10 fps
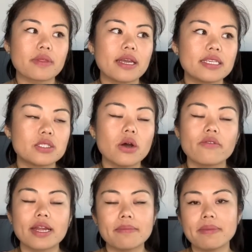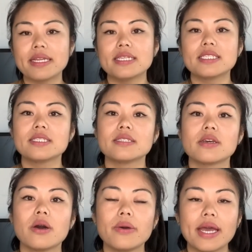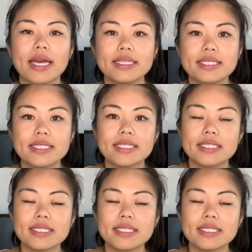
it's not recommended to go and